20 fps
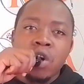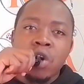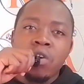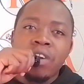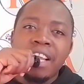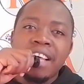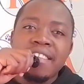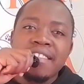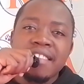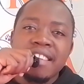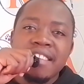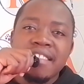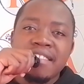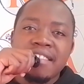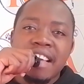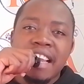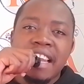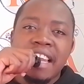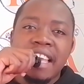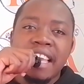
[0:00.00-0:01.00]
Crawlers,
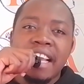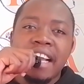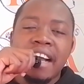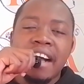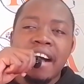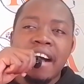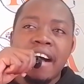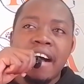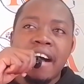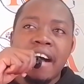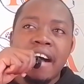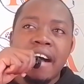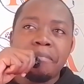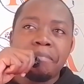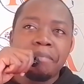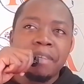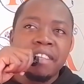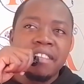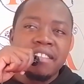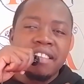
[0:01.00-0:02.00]
it's like
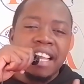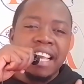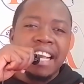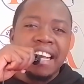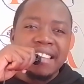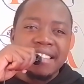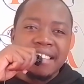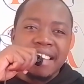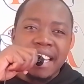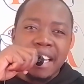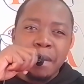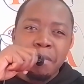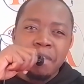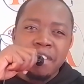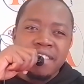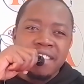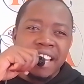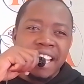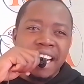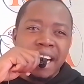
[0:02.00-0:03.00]
a script,
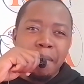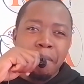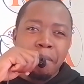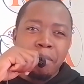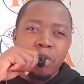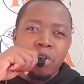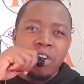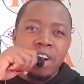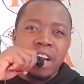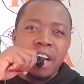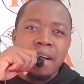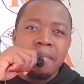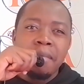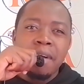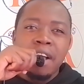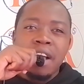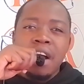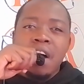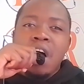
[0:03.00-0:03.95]
it's like a program,